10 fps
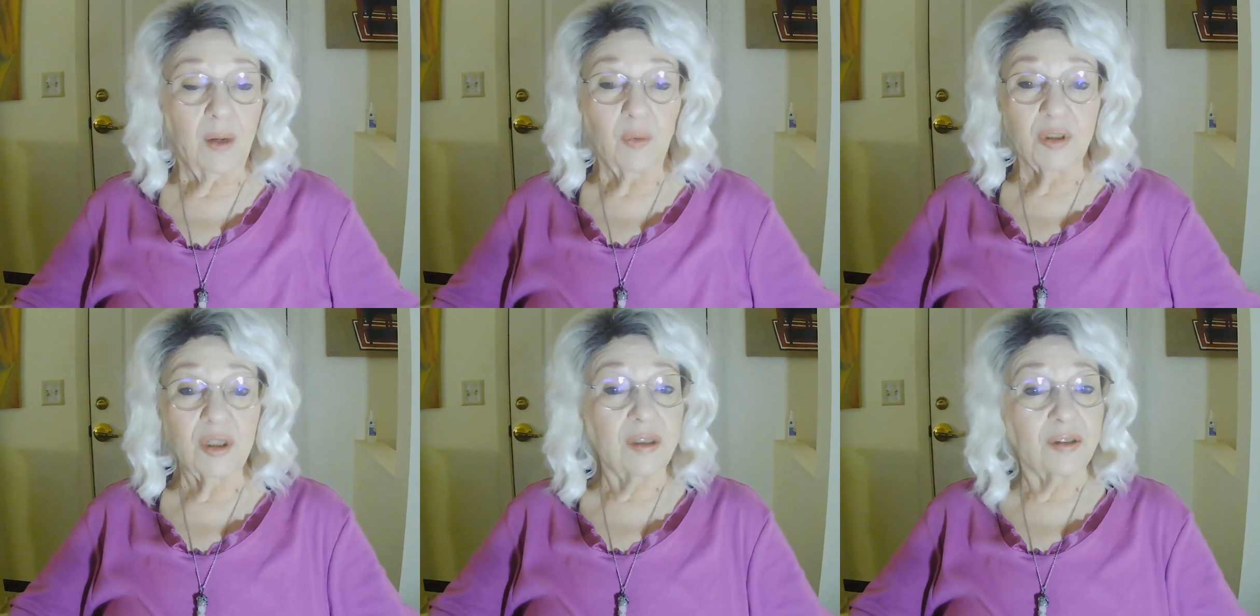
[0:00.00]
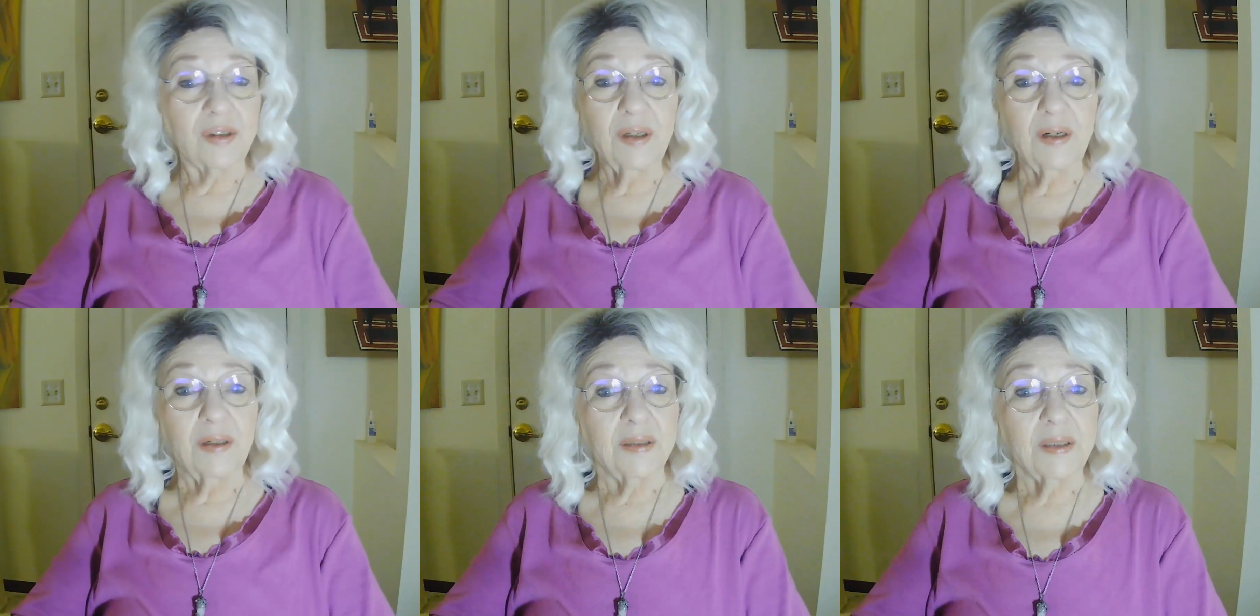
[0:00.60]
which looks good
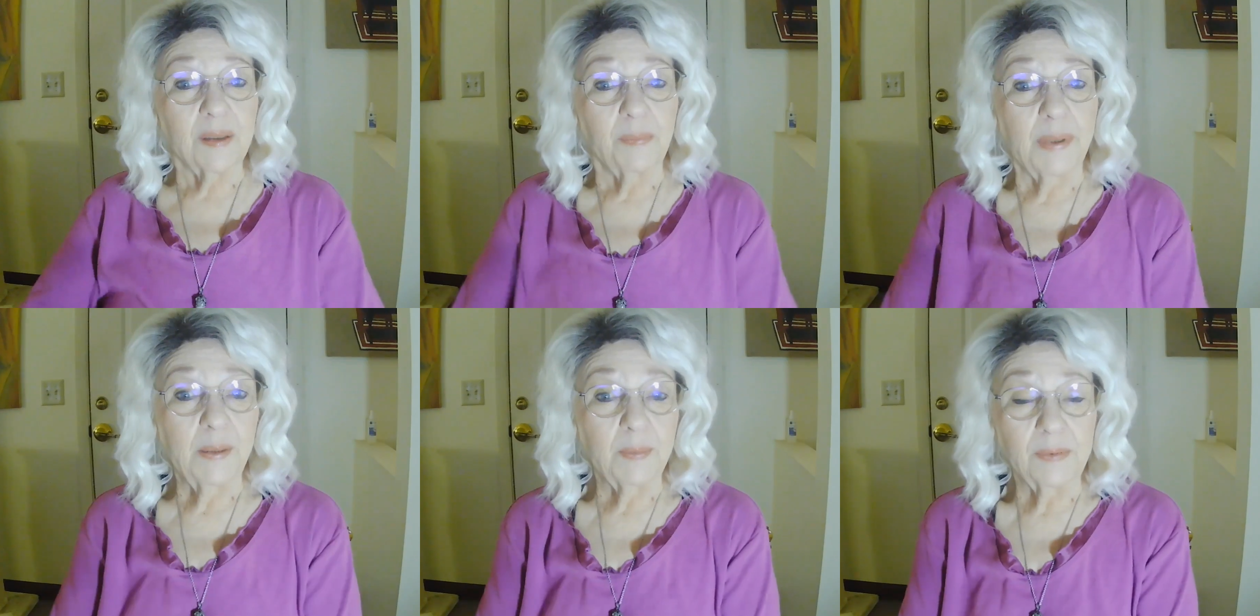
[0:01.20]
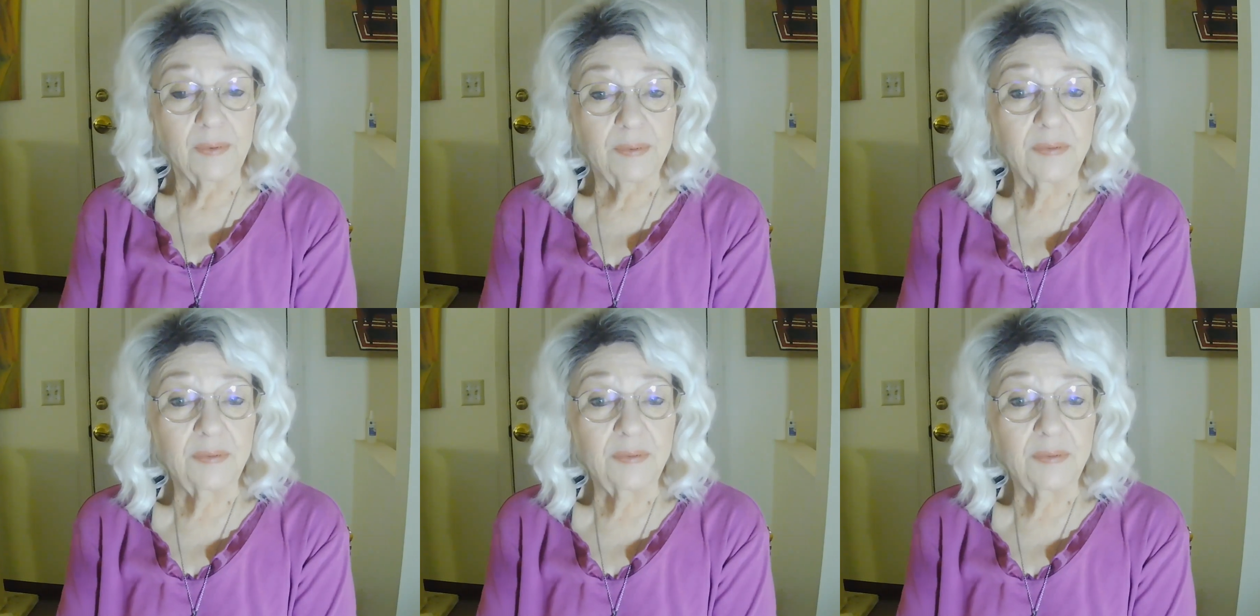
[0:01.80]
on some people.